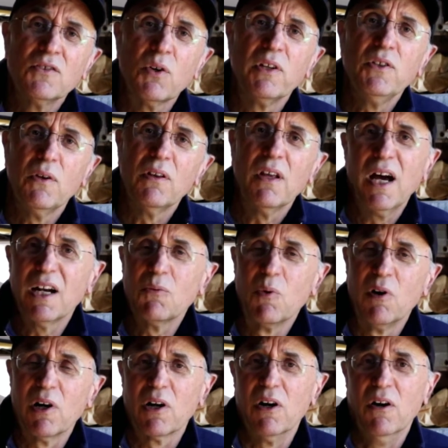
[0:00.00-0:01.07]
So I do a lot of
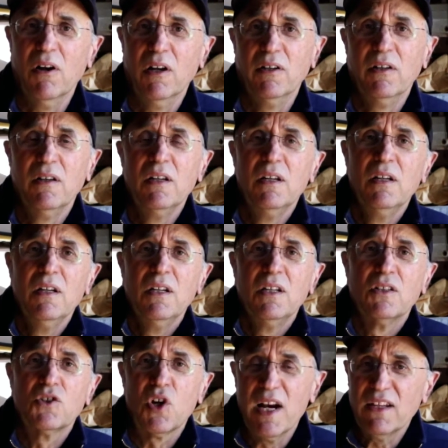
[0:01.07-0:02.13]
work on
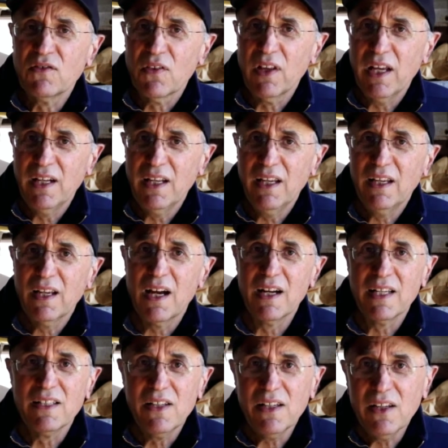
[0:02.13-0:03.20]
translating
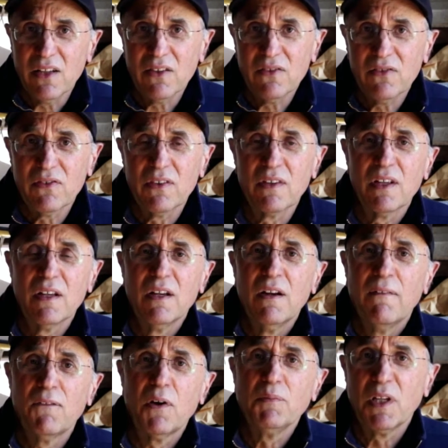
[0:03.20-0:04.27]
ideas
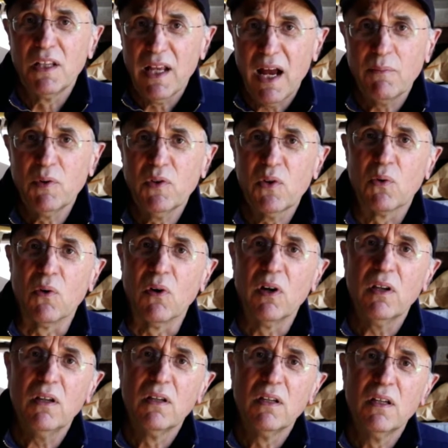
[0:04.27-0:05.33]
from the
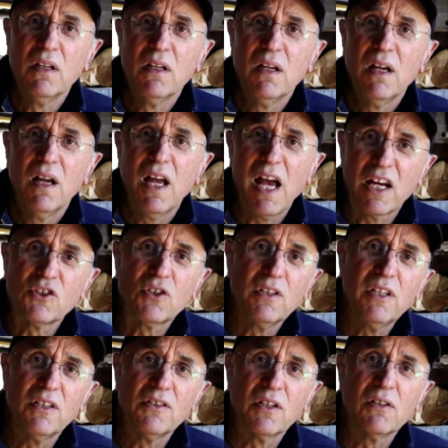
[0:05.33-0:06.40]
laboratory
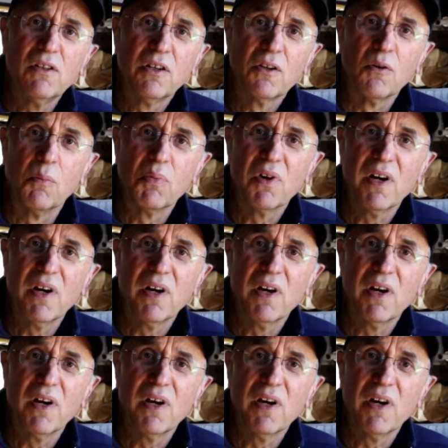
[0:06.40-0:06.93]
actually into clinical